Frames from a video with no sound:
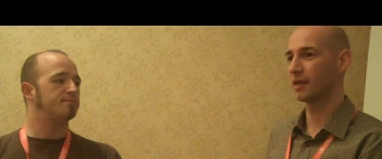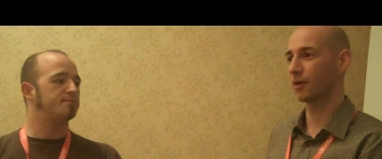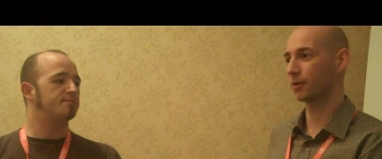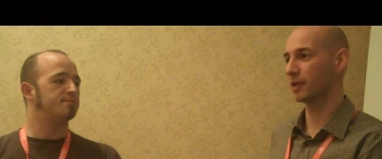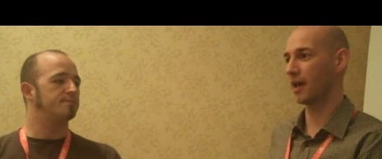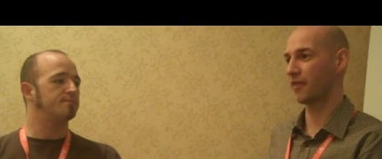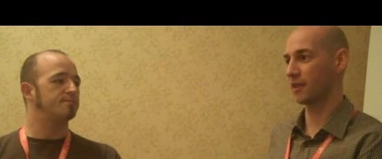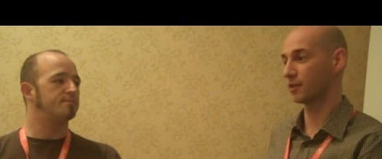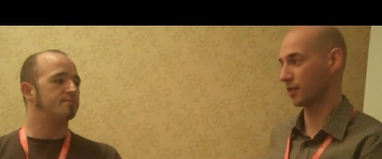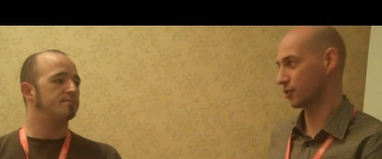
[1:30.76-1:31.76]
Speaker 1: he already had
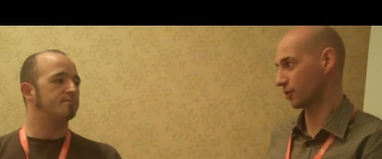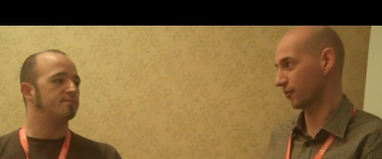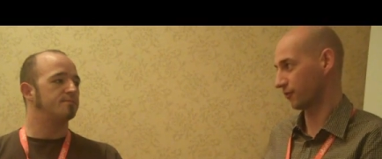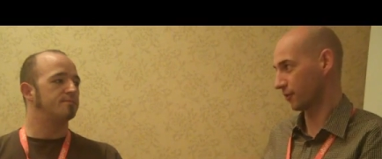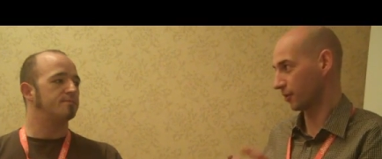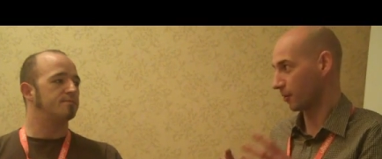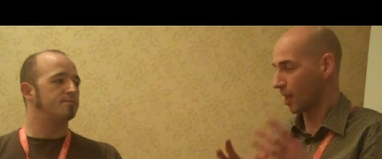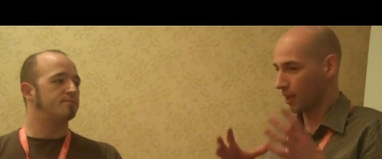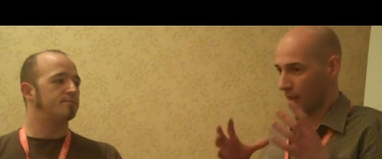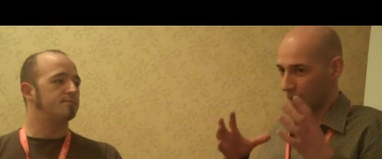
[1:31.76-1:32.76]
the intention of, you know,
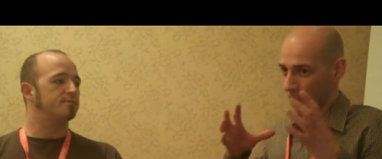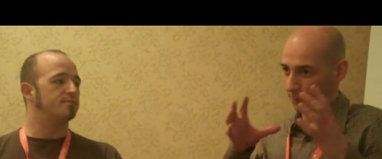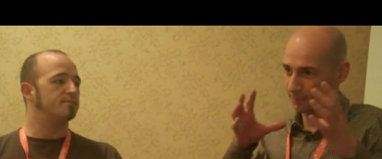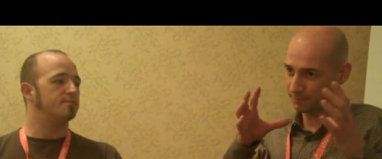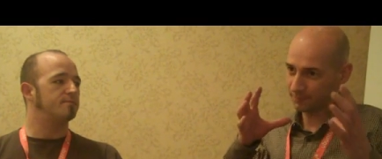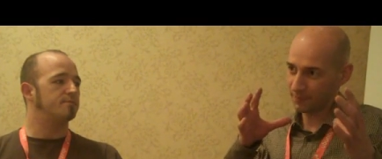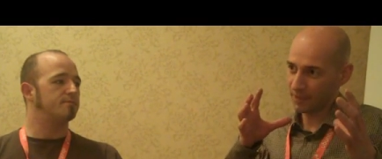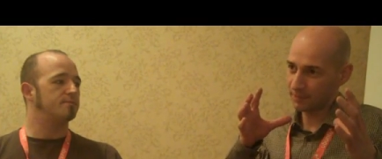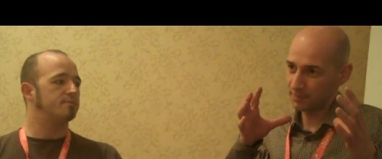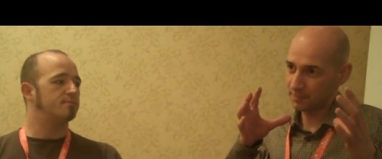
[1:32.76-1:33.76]
um,
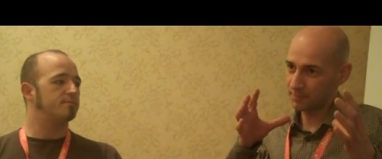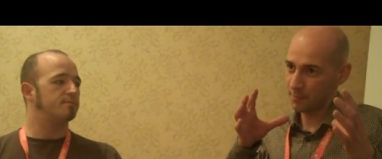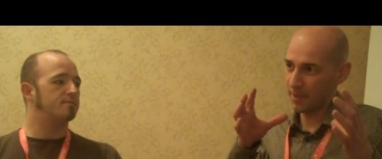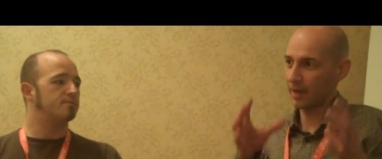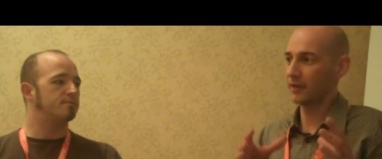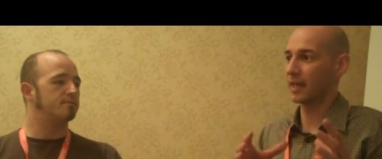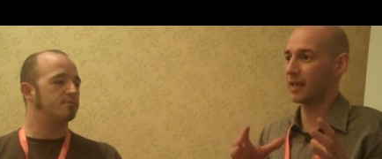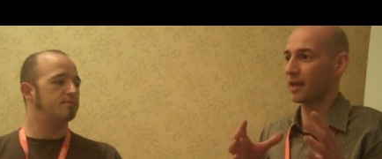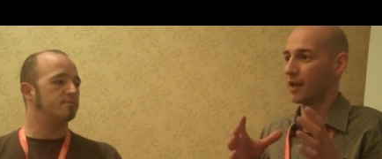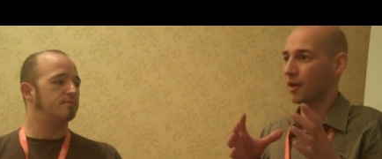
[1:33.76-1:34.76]

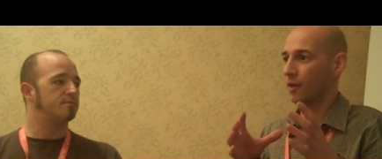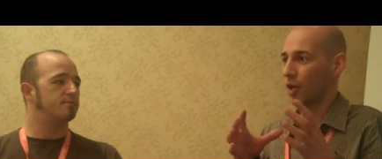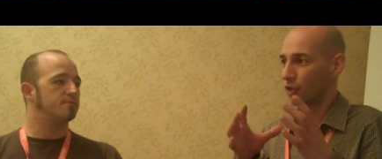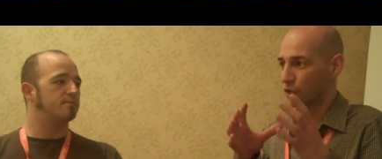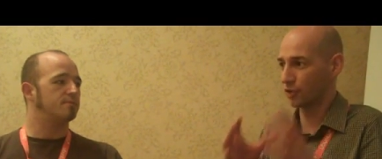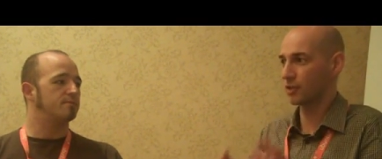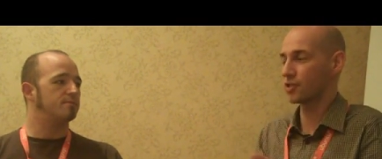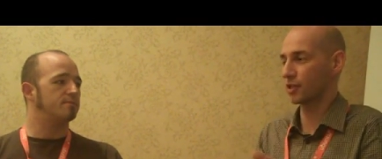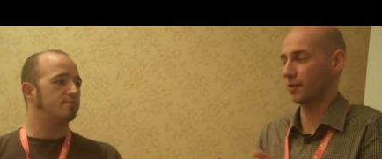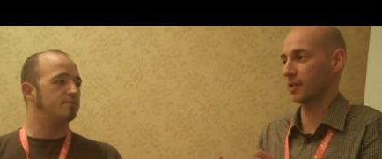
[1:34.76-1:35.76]
pairing a, a good
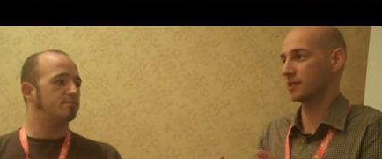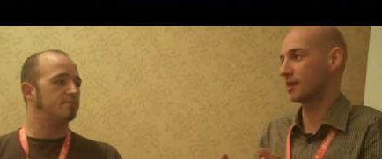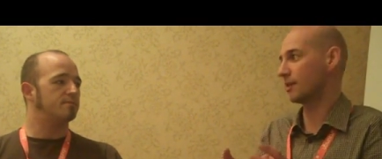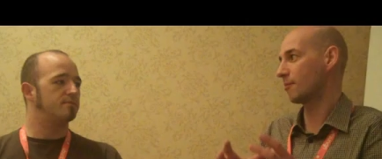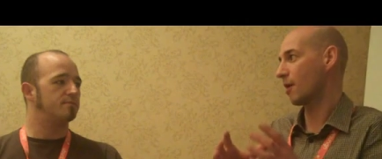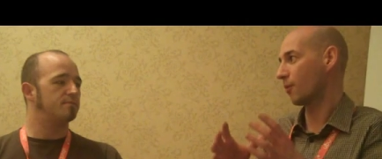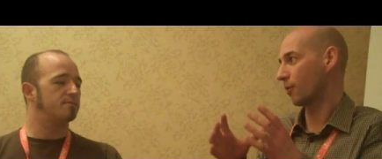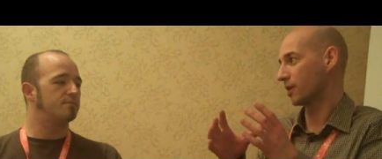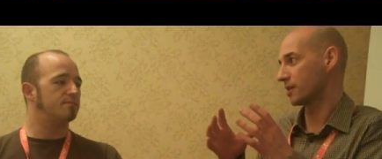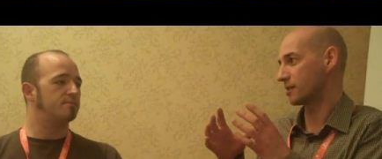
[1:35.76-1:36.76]
engineering team
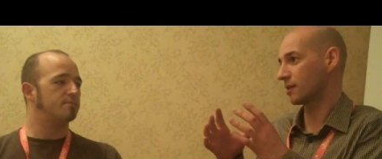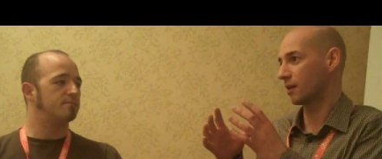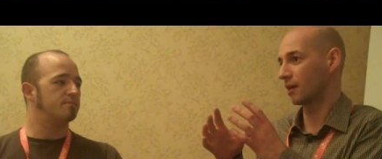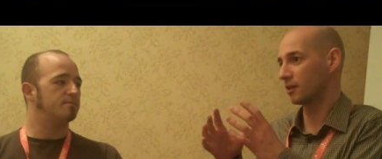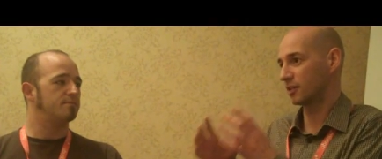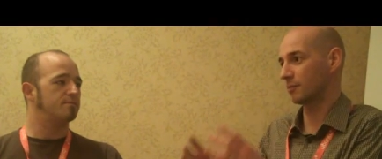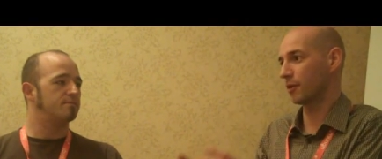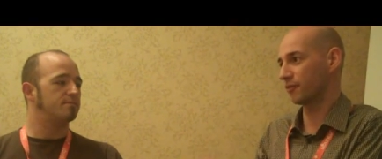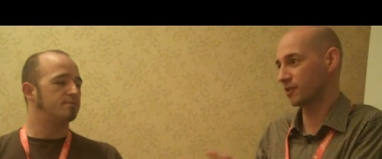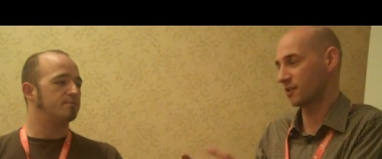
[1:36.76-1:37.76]
with a, a team
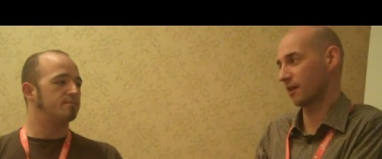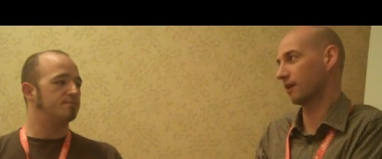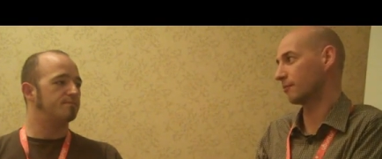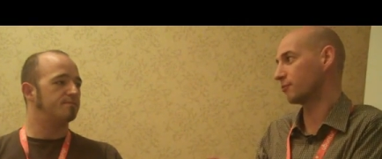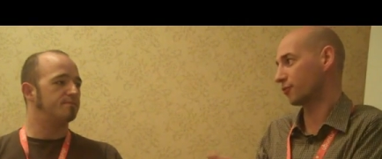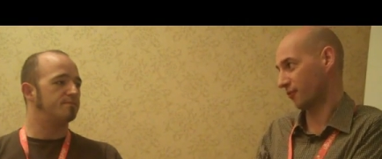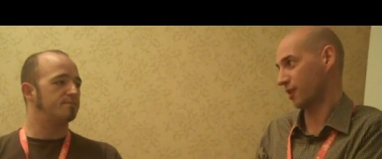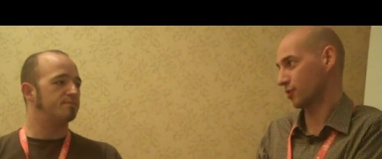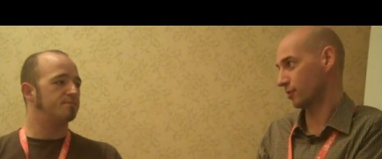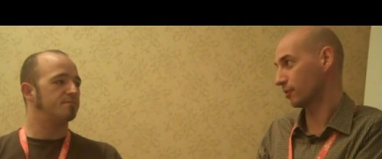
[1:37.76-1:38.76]
of design
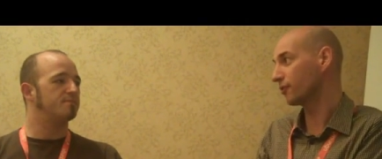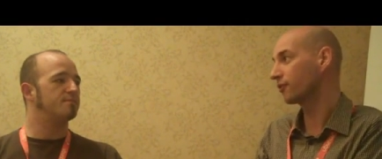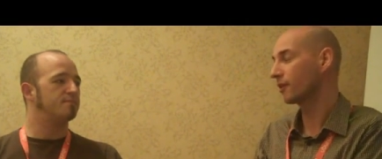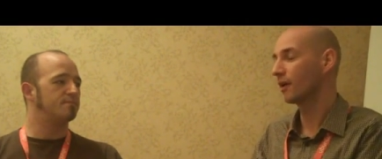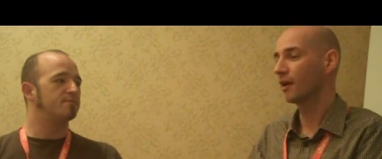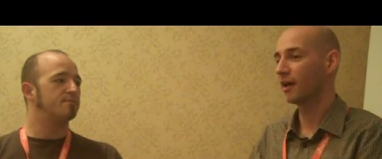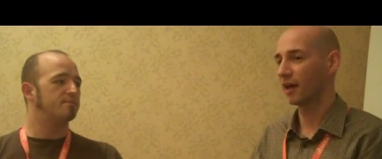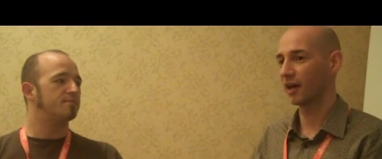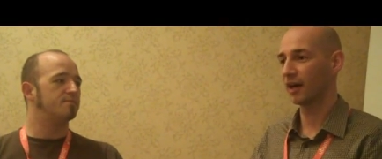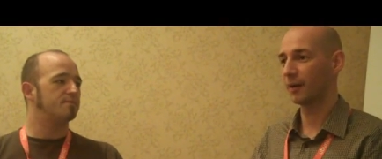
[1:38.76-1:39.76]
professionals.
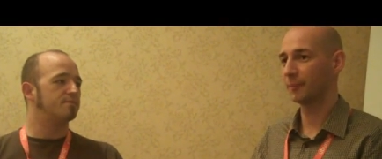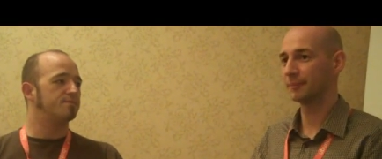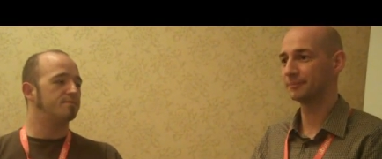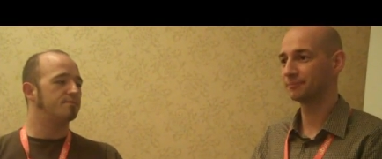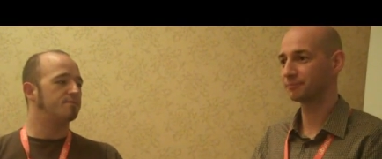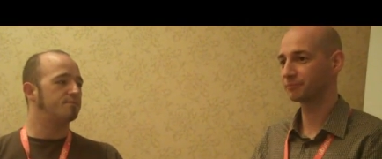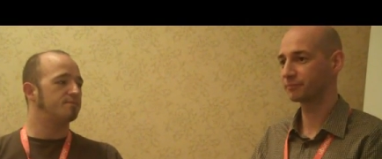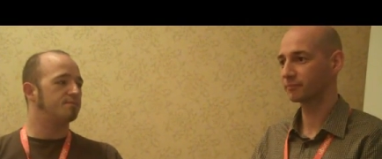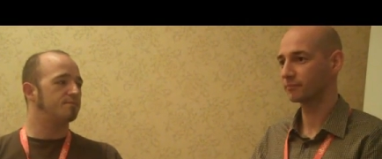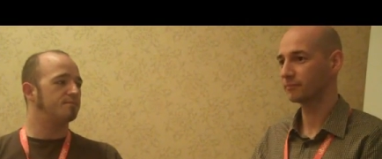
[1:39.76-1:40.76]
Um,
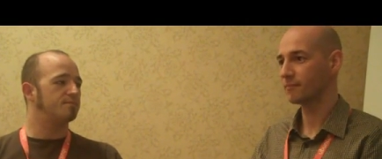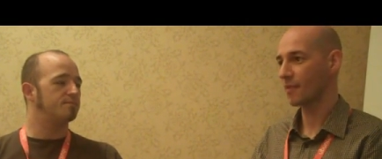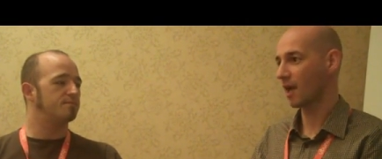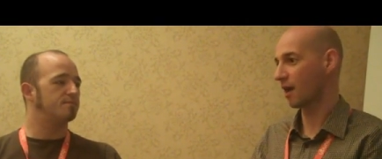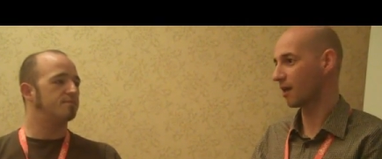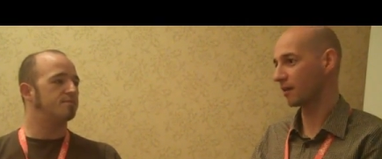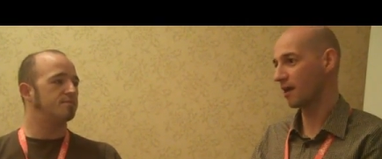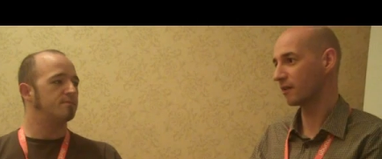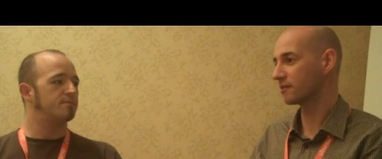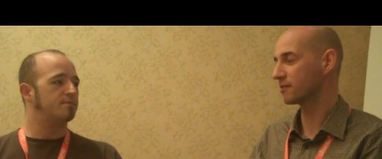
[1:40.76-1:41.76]

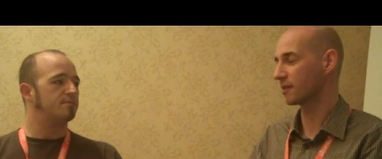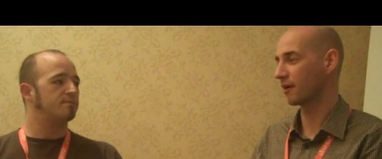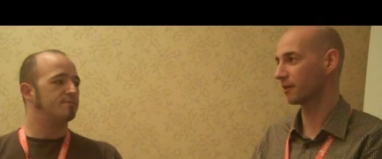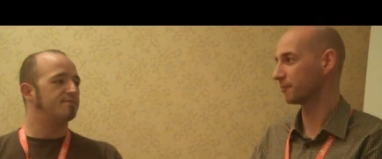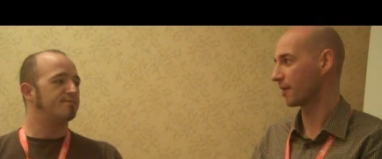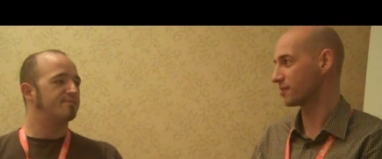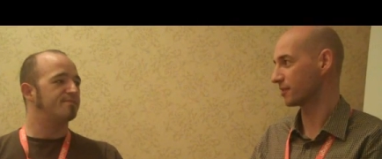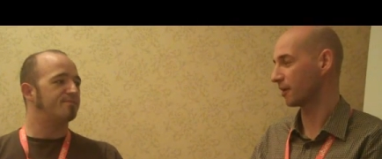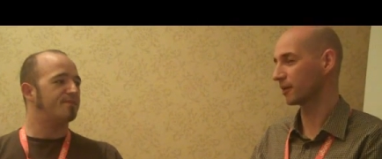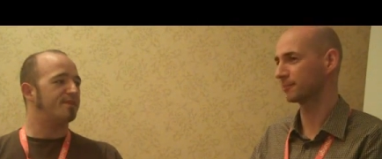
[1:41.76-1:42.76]
yeah, this is how I
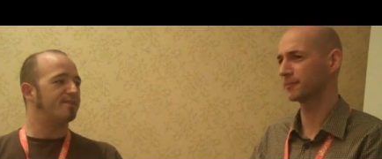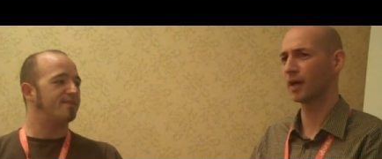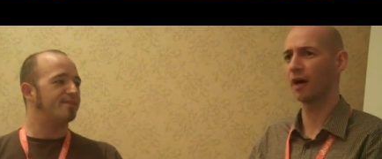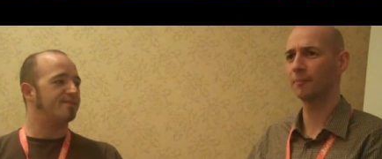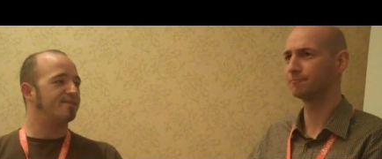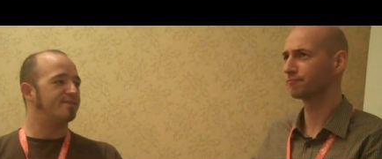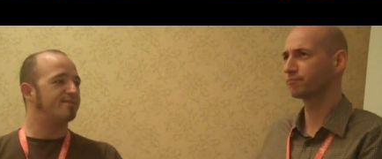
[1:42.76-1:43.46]
started. Um,